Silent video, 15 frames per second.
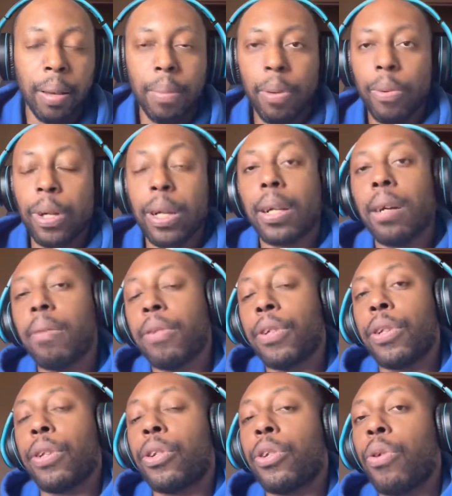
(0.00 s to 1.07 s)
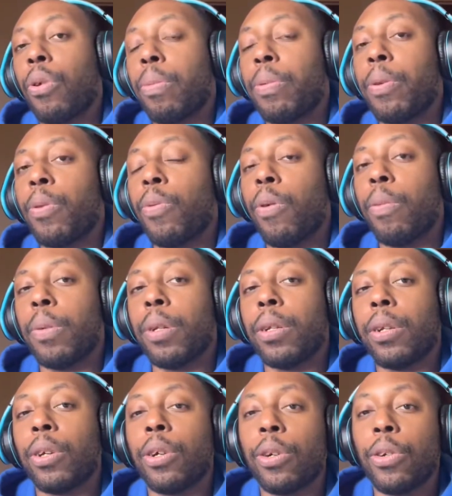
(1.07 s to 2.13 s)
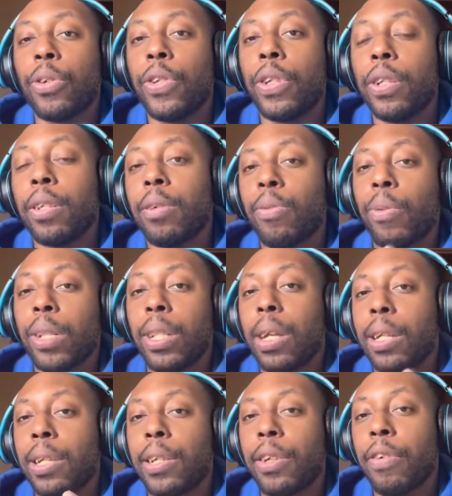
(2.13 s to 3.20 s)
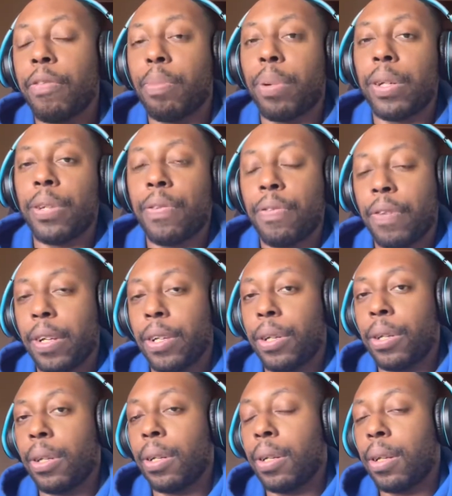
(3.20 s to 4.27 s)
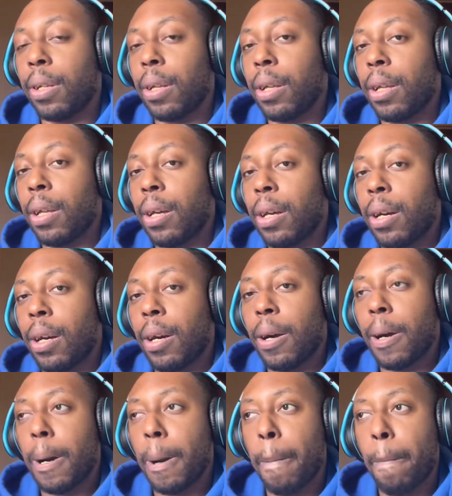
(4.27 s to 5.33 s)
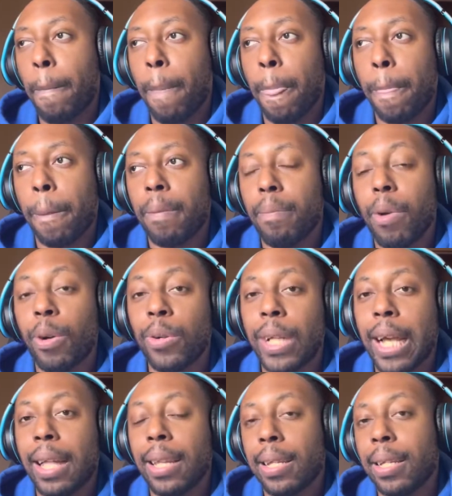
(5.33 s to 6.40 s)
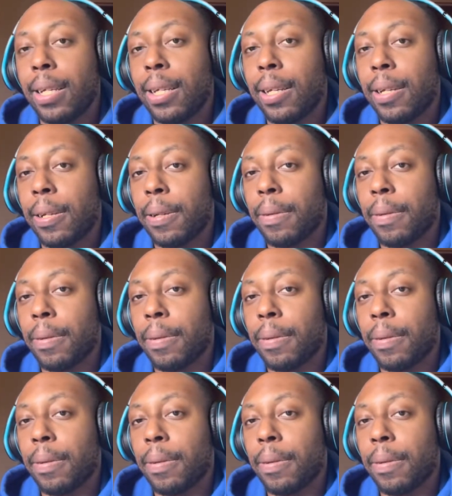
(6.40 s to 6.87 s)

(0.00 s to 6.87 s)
But when it comes to the Scorpio woman, her dealing with that self-preservation modality,